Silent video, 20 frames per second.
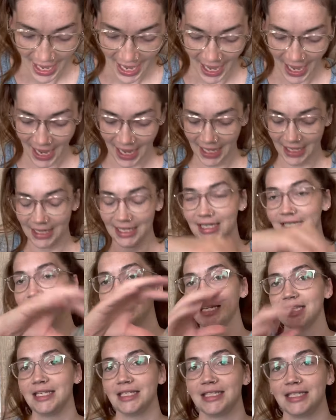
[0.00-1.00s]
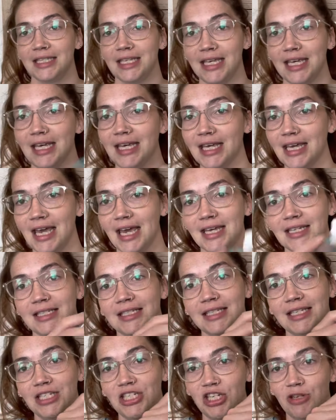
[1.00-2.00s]
And this is the
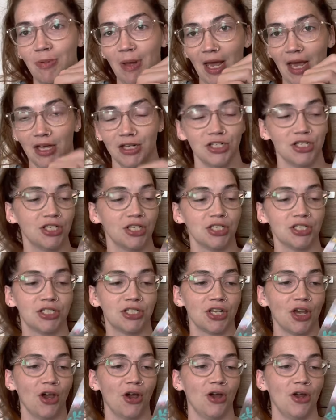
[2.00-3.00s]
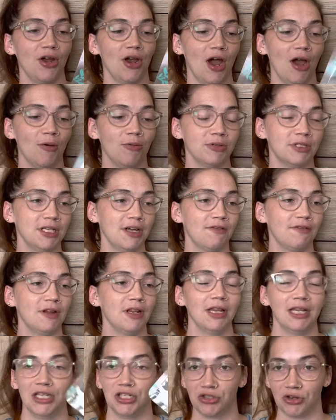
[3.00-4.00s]
cinchy pouch. So I will
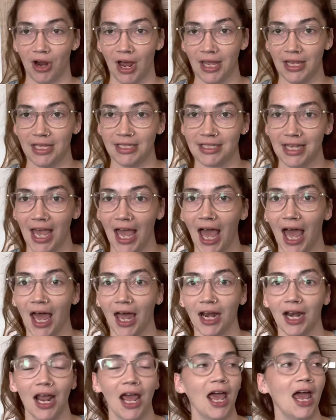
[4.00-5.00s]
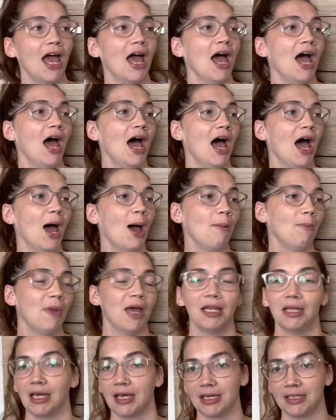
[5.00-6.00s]
definitely try these out.
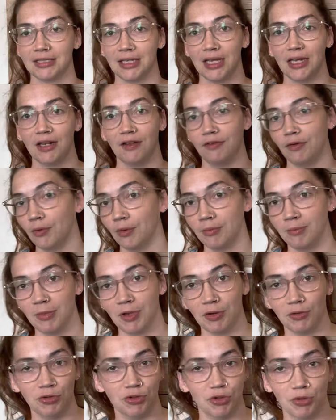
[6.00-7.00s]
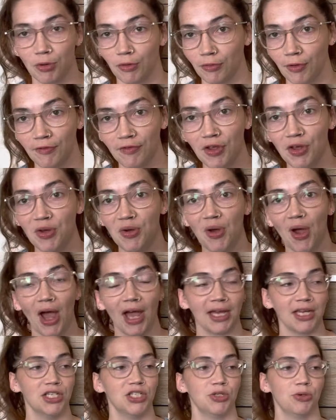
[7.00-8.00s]
And like I said, if you want me to do a review, I
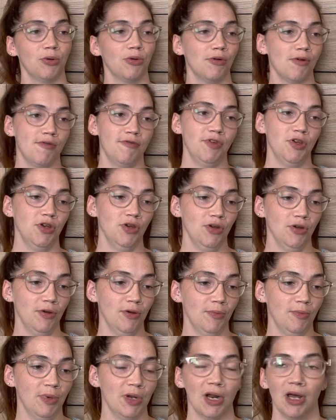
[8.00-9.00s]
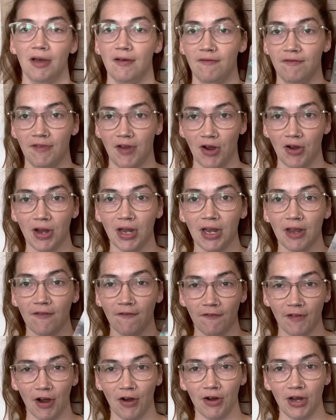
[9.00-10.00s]
can do a review. But I'm very,
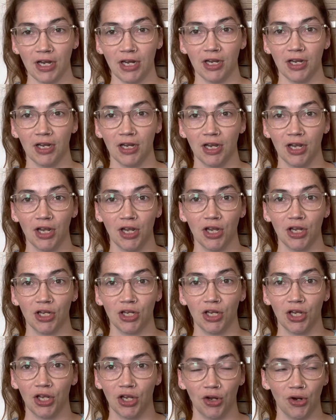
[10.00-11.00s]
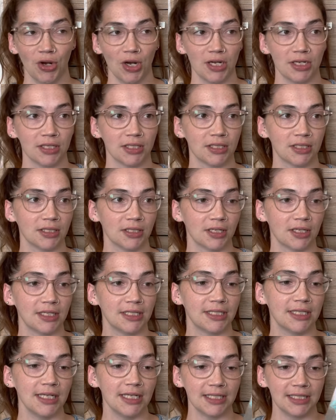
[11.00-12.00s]
very curious, because
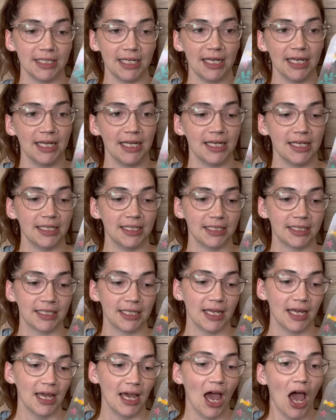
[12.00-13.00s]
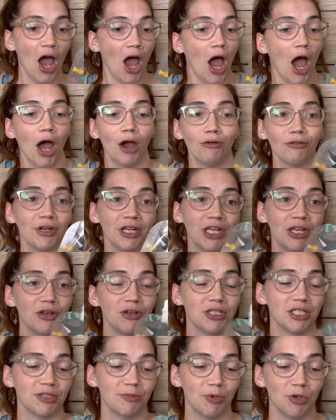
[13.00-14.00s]
this is a
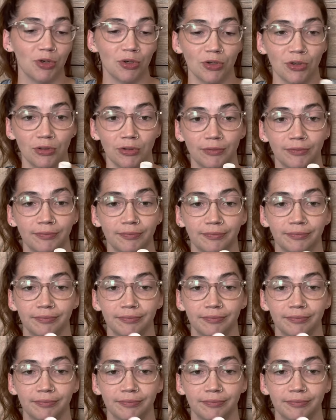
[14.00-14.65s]
reusable